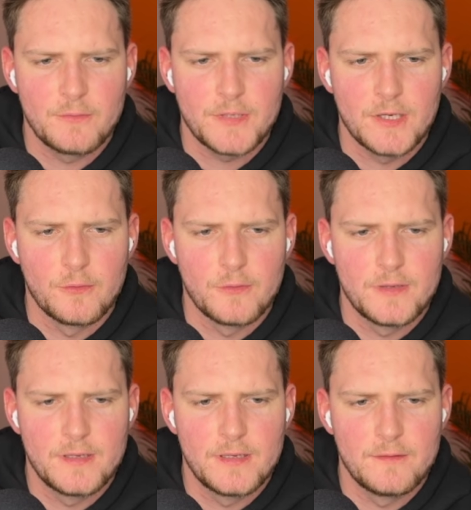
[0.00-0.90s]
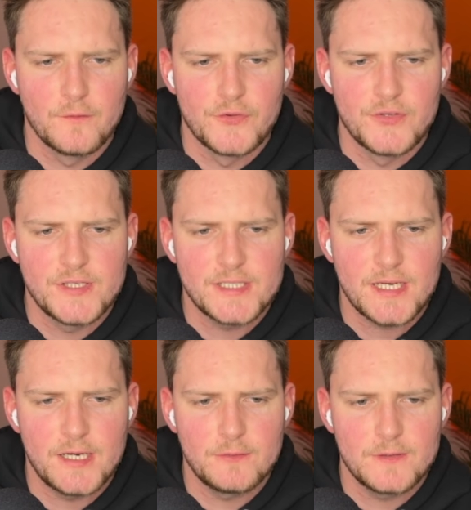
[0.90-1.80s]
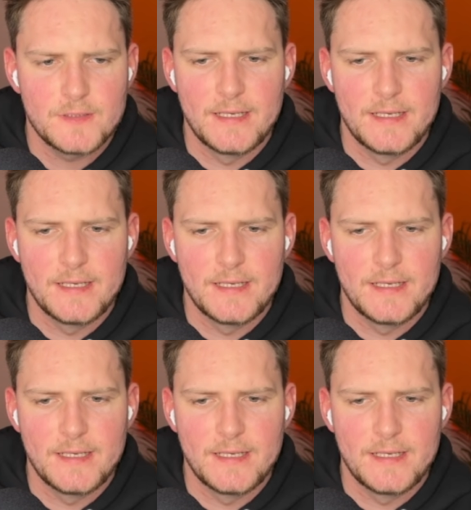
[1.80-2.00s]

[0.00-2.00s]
We go for this account.